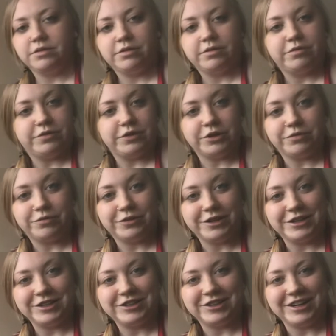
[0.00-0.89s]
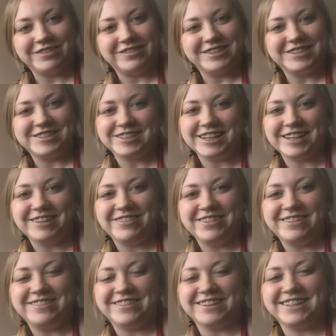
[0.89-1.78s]
Feel free to grab a drink
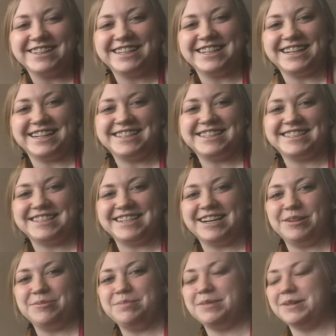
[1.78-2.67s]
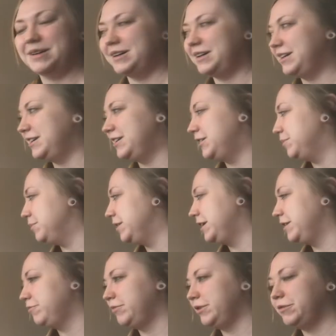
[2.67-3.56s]
before the next step,
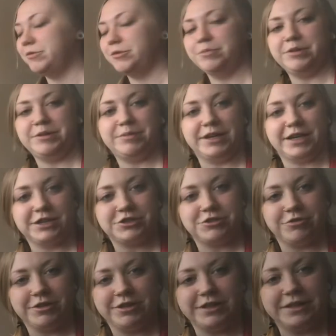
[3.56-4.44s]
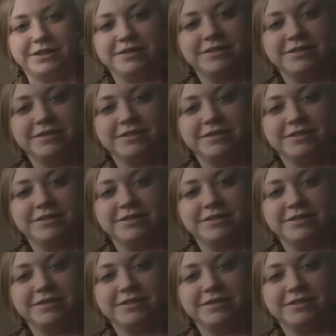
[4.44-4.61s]
and we will be back shortly.